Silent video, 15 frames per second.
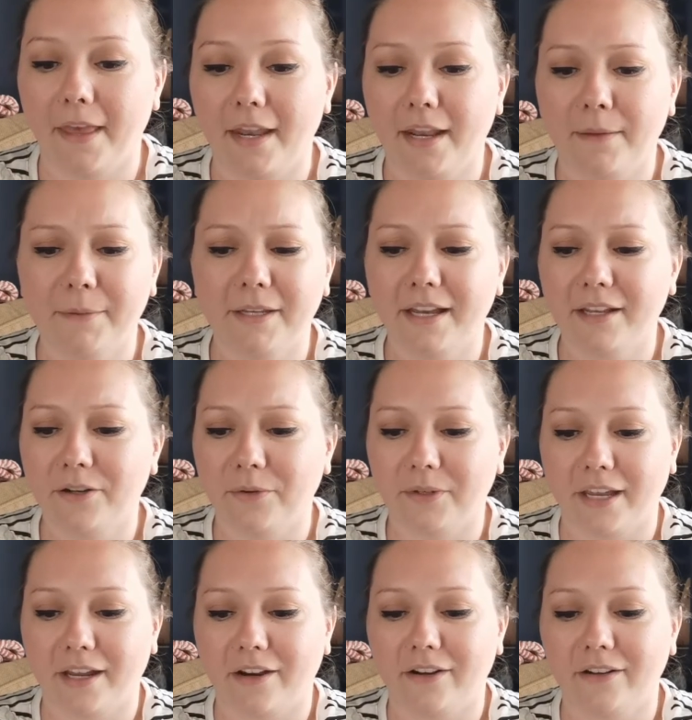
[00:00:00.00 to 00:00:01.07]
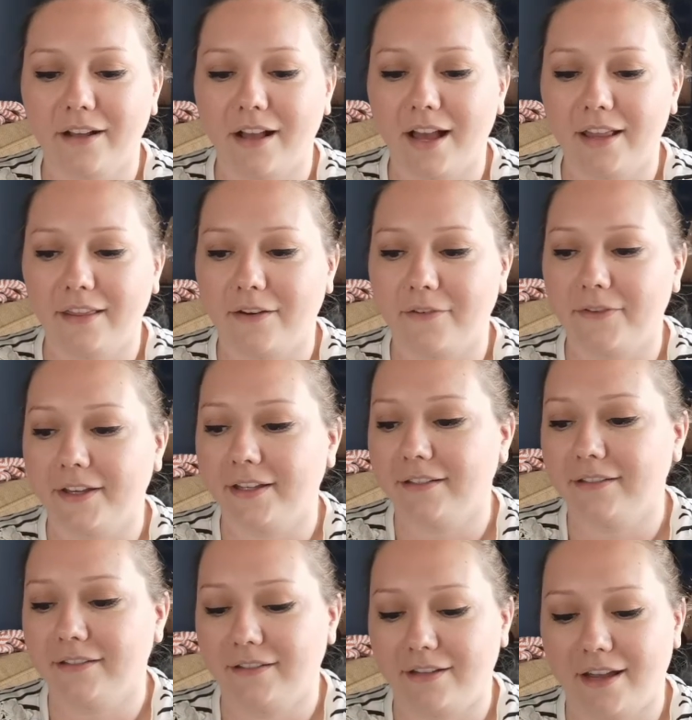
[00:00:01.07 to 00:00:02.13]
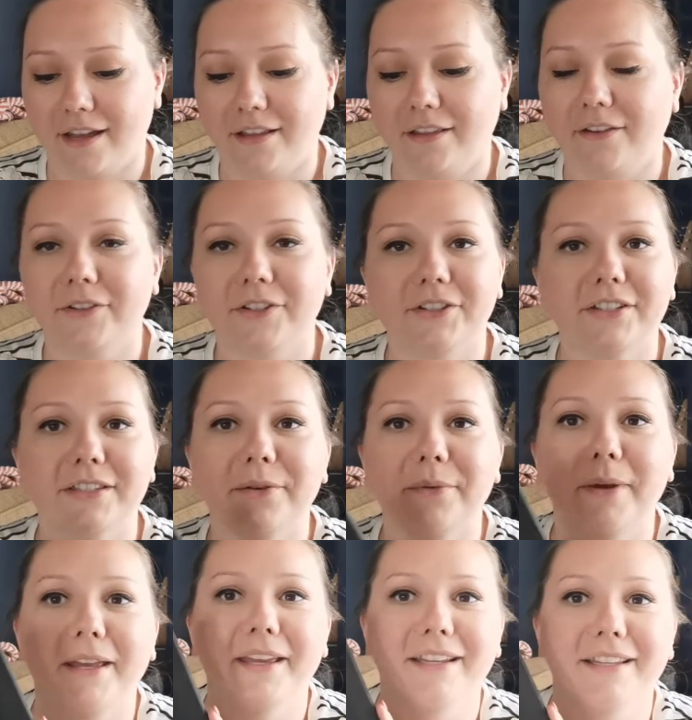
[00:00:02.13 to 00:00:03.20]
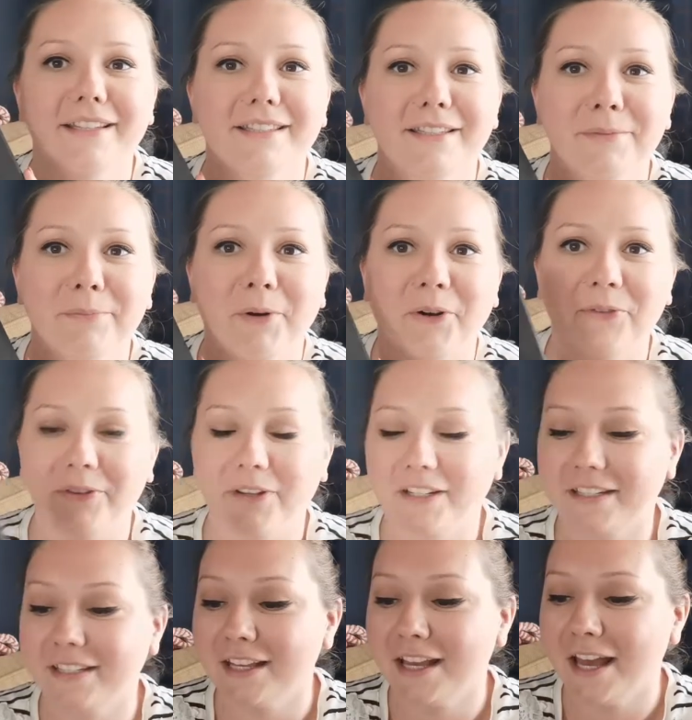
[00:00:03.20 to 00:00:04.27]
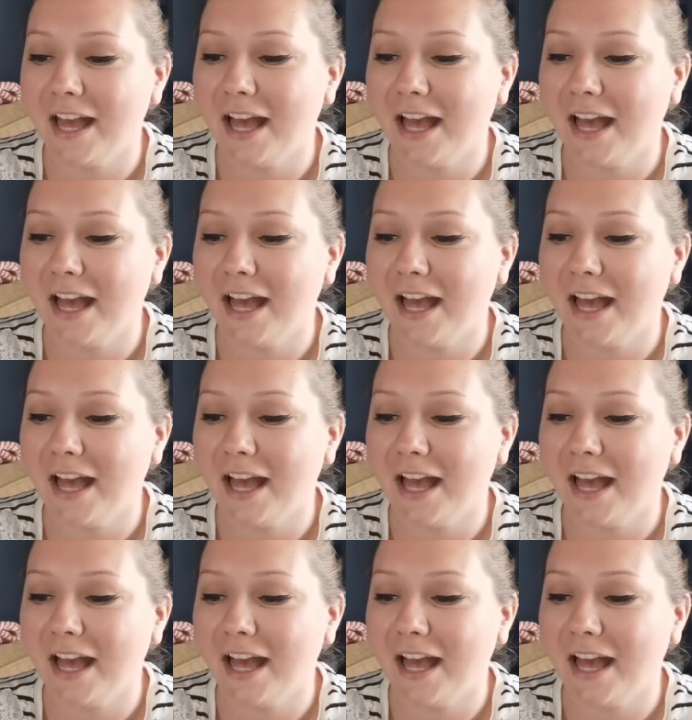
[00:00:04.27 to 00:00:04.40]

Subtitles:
and I mean, I don't care. I love it. I love it just the way it is. It's perfect.